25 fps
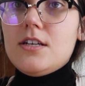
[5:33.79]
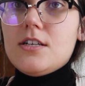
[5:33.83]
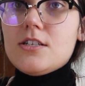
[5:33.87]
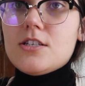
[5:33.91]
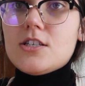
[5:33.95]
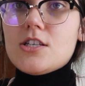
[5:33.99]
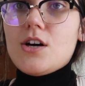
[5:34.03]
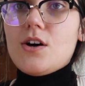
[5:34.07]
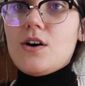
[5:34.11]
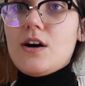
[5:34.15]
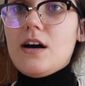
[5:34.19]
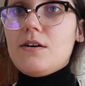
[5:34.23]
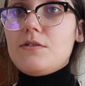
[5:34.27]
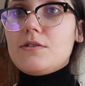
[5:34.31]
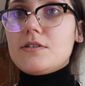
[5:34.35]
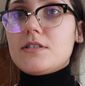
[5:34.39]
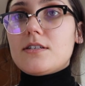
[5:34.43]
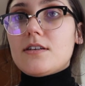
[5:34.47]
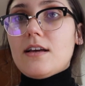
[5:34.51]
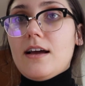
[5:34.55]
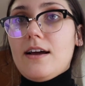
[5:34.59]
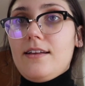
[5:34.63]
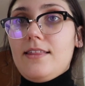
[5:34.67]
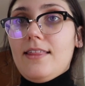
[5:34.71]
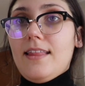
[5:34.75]
So
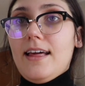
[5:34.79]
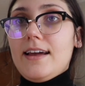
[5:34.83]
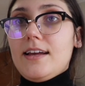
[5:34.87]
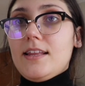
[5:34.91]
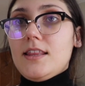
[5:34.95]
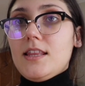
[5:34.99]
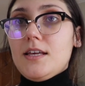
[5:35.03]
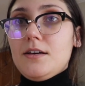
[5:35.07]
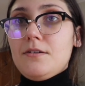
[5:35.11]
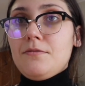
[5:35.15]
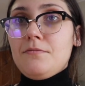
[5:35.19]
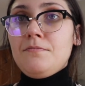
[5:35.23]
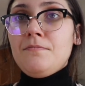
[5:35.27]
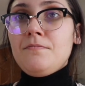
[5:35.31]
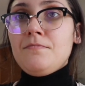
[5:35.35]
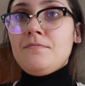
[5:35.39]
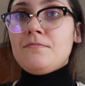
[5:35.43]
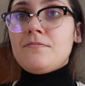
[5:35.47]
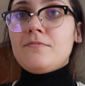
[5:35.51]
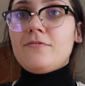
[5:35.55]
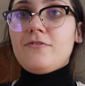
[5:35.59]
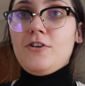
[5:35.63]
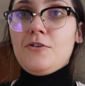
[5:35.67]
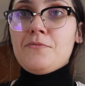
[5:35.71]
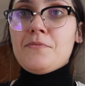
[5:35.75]
I like them
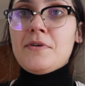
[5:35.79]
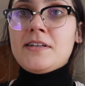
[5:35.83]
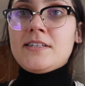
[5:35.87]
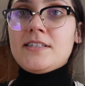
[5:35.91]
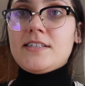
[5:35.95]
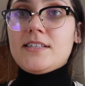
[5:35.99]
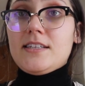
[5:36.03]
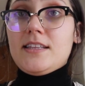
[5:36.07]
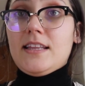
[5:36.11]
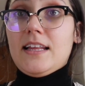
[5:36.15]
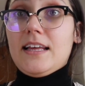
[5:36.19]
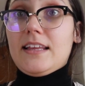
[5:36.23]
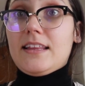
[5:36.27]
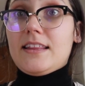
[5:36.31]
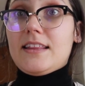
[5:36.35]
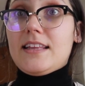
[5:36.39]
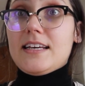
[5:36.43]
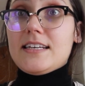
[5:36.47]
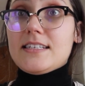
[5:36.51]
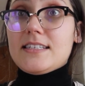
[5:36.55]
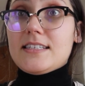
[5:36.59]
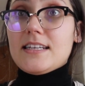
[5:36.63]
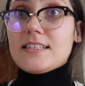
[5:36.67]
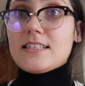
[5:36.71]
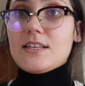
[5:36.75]
fermented like
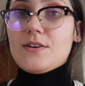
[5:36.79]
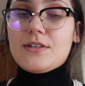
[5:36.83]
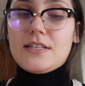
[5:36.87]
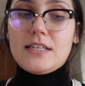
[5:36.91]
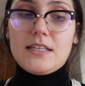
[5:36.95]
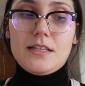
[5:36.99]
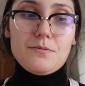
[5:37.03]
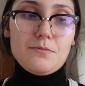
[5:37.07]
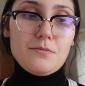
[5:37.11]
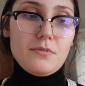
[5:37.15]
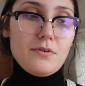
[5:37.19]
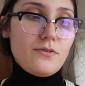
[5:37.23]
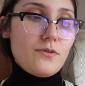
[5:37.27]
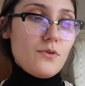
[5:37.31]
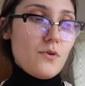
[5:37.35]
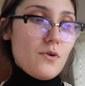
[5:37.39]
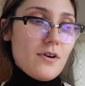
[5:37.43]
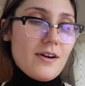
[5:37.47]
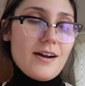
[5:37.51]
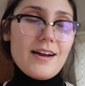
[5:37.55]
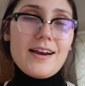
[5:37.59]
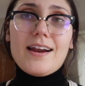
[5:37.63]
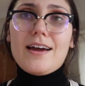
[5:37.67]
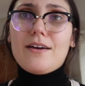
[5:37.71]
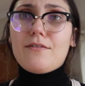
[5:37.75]
this. That's how I did them
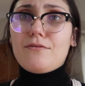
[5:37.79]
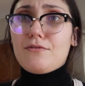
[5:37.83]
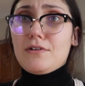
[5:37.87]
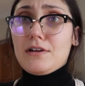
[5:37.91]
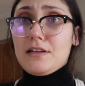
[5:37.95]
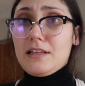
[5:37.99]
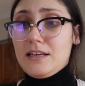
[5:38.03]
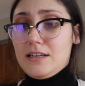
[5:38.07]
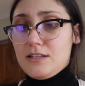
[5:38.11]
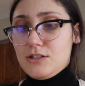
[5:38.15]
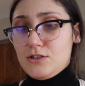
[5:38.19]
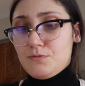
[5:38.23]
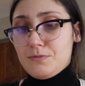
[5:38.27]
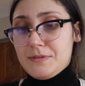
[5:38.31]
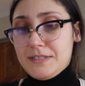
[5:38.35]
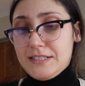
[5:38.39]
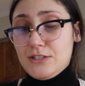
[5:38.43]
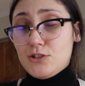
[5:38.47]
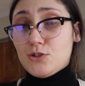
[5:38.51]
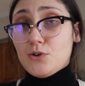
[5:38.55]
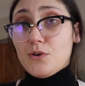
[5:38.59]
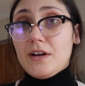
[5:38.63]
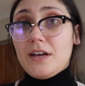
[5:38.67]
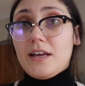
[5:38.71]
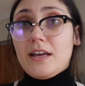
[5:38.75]
before, and I really am
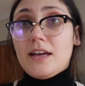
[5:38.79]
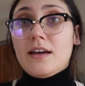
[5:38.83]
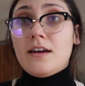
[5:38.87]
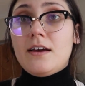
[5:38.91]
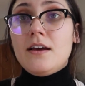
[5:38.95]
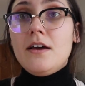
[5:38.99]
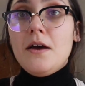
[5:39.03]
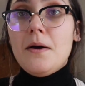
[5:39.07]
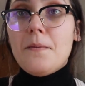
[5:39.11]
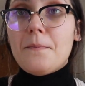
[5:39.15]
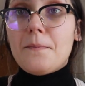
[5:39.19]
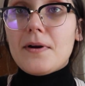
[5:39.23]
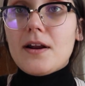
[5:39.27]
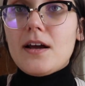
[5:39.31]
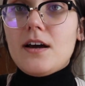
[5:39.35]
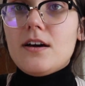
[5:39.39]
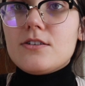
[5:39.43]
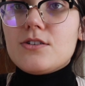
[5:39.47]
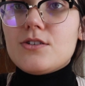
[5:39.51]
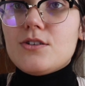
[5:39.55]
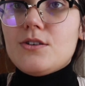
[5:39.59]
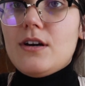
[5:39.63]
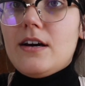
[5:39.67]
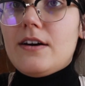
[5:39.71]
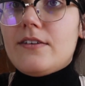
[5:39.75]
enjoying it. But I
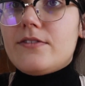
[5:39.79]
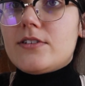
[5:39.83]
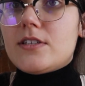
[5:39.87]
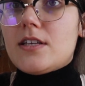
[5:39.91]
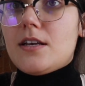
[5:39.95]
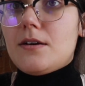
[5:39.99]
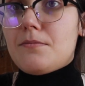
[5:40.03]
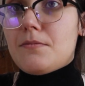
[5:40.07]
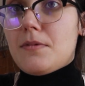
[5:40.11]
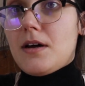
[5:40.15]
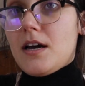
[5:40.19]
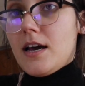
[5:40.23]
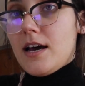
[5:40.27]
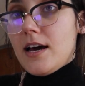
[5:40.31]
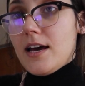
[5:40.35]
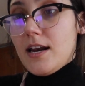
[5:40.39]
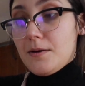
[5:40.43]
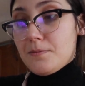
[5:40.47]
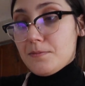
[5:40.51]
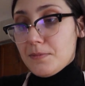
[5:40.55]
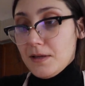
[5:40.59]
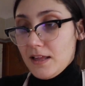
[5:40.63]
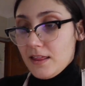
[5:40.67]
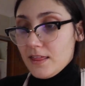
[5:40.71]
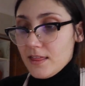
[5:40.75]
also have some cut
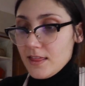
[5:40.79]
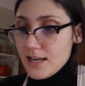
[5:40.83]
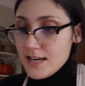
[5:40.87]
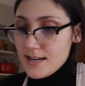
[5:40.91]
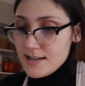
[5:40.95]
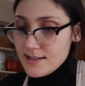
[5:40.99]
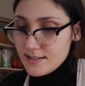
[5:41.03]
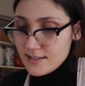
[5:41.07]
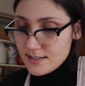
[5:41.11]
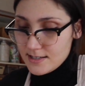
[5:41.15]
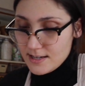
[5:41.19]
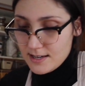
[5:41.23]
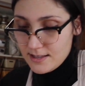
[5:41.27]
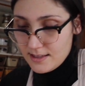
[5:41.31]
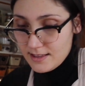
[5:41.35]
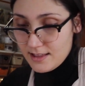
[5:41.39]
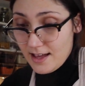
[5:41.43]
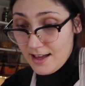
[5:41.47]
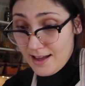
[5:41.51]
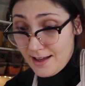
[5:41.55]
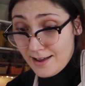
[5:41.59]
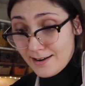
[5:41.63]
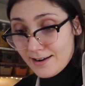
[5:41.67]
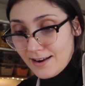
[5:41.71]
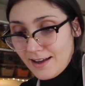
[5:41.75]
up like this, and
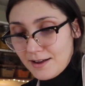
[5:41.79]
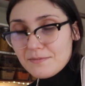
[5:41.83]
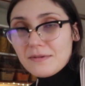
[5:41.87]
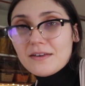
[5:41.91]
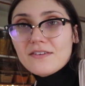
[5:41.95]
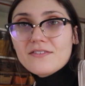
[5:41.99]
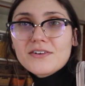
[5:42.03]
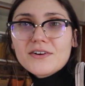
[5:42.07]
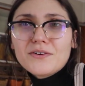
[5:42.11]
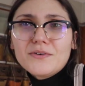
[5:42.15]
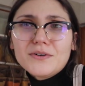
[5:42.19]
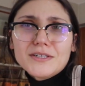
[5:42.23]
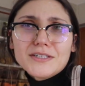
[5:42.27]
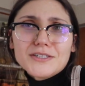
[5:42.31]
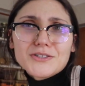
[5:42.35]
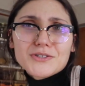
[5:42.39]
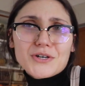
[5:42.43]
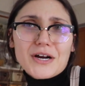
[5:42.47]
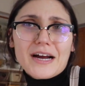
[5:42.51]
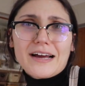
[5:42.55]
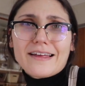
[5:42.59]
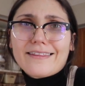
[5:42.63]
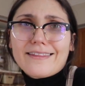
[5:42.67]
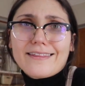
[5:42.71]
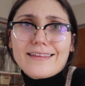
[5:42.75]
then I'm going to
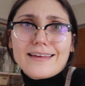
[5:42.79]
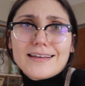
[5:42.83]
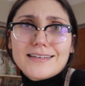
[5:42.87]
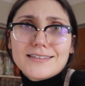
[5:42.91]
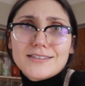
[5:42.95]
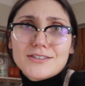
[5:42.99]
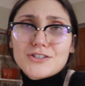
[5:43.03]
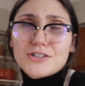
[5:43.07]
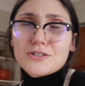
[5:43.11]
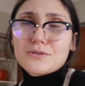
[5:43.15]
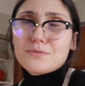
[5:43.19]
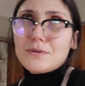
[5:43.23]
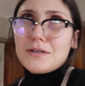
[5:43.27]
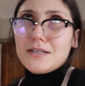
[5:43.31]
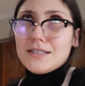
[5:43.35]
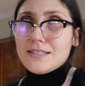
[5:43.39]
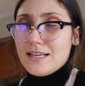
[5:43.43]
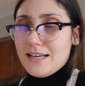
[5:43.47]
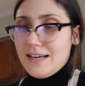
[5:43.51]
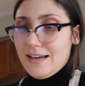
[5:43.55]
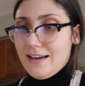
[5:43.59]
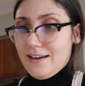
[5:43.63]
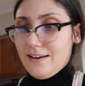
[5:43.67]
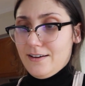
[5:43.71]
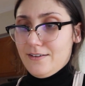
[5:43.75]
try these just because
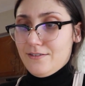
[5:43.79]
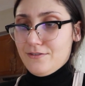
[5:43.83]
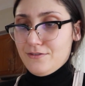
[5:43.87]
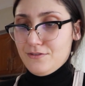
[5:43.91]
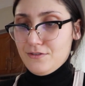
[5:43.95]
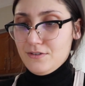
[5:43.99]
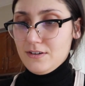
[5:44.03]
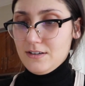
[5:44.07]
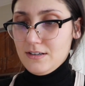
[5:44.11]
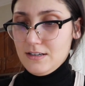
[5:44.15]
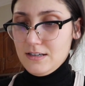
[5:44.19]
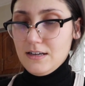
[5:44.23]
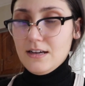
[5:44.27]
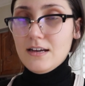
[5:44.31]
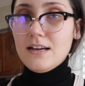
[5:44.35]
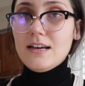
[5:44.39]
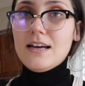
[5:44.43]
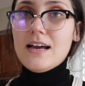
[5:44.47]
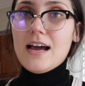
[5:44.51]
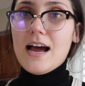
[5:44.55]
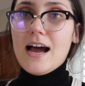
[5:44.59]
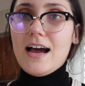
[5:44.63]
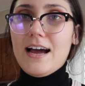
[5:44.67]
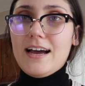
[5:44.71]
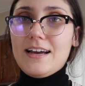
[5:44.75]

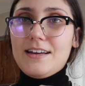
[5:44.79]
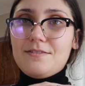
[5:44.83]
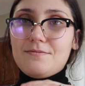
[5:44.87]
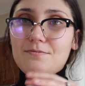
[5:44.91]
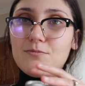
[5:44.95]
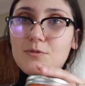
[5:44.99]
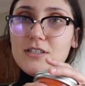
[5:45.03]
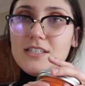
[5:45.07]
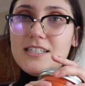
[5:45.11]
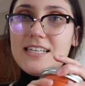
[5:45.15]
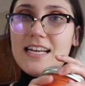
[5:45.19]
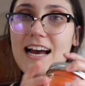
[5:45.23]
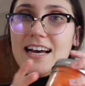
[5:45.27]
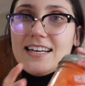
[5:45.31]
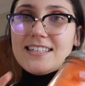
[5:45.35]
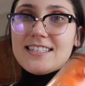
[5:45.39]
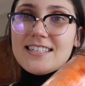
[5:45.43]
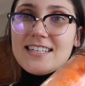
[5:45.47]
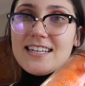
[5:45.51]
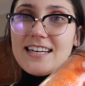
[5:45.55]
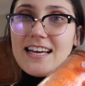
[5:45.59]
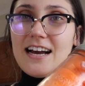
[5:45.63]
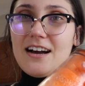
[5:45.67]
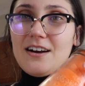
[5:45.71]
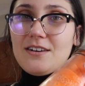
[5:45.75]
I was
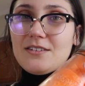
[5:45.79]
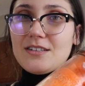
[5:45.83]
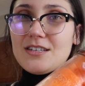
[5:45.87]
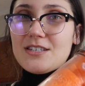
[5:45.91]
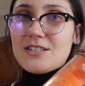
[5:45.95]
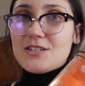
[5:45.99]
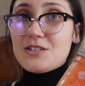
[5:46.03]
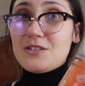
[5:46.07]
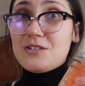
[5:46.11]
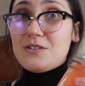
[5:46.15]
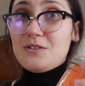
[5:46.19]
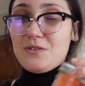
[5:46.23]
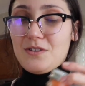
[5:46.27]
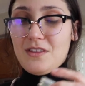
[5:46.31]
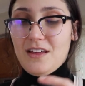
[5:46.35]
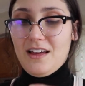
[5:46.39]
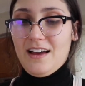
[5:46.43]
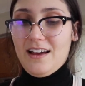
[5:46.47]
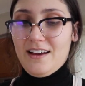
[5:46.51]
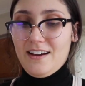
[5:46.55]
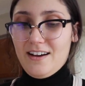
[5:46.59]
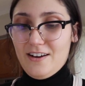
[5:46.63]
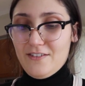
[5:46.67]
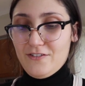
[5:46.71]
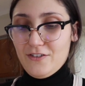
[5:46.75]
testing out this new thing
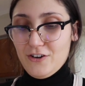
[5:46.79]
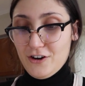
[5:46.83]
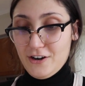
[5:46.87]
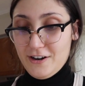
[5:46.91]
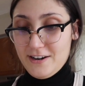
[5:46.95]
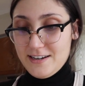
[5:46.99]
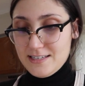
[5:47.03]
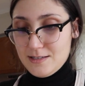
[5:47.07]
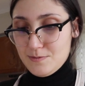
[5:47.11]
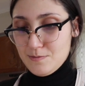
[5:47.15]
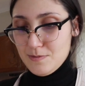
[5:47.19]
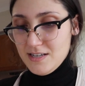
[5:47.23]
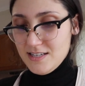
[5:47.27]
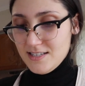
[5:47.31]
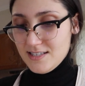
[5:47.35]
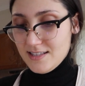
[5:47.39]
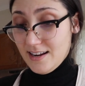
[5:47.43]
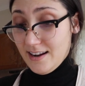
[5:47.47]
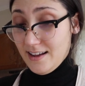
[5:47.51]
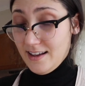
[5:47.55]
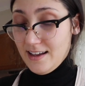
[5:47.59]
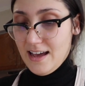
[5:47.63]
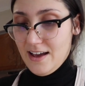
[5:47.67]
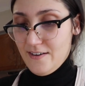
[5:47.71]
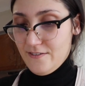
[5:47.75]
I got for Christmas that
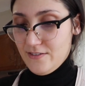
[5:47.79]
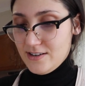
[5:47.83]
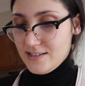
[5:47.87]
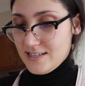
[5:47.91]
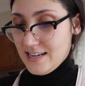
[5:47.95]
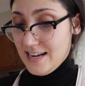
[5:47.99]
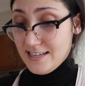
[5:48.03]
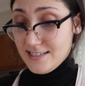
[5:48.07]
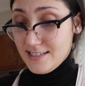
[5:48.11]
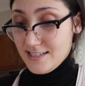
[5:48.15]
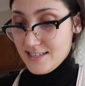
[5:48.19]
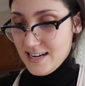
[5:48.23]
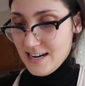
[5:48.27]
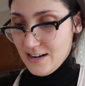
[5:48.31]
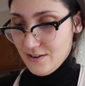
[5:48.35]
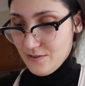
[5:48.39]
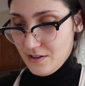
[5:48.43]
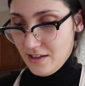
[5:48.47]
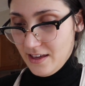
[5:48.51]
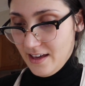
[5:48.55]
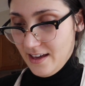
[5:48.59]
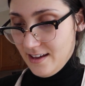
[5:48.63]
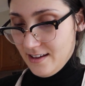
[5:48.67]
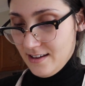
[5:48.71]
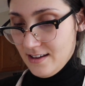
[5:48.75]
I haven't tested out
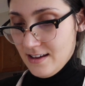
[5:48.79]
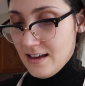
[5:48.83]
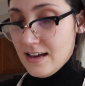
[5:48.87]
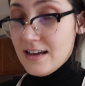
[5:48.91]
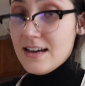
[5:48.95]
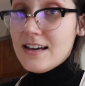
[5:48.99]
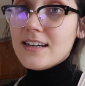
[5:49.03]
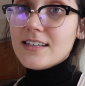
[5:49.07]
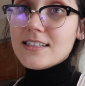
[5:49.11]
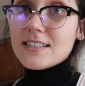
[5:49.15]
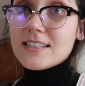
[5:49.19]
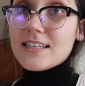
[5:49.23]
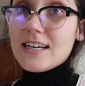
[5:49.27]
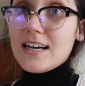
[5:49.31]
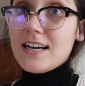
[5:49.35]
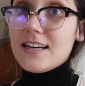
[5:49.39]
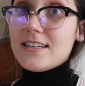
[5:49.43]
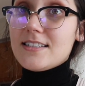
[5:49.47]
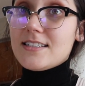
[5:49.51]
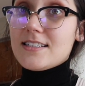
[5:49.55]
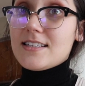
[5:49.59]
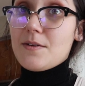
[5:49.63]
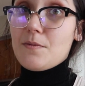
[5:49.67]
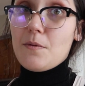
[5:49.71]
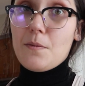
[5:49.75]
yet because
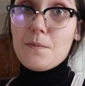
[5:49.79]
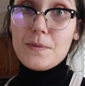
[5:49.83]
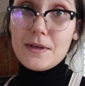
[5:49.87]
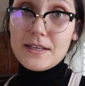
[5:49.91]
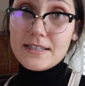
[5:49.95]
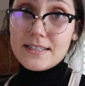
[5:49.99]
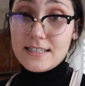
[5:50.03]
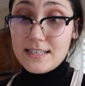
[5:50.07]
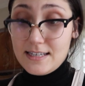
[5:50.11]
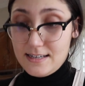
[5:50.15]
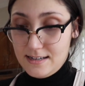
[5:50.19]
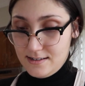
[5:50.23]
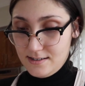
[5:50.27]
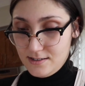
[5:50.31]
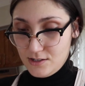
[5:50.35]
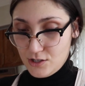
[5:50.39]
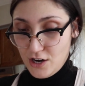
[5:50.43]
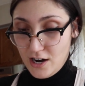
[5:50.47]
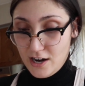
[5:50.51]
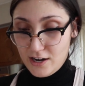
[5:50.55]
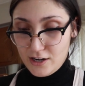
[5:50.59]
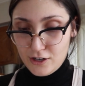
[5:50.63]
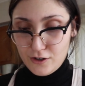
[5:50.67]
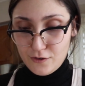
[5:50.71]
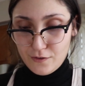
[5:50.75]
I've been busy and
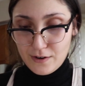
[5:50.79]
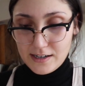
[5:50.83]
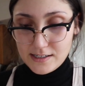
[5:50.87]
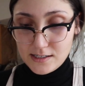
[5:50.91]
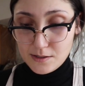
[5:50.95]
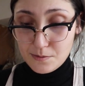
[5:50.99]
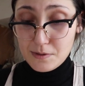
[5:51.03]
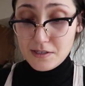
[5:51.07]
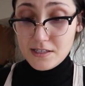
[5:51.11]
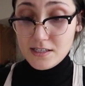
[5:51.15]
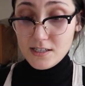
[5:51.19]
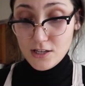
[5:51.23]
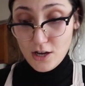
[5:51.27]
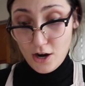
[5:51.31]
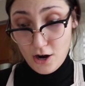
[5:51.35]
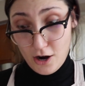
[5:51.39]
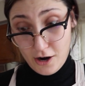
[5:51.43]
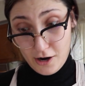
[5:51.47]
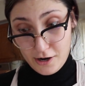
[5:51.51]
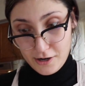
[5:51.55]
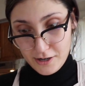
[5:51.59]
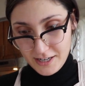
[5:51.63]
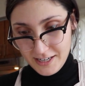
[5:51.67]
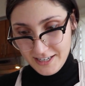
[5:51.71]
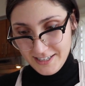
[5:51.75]
trying new recipes is
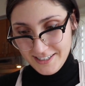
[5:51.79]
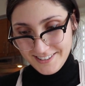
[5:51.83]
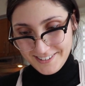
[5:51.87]
hard.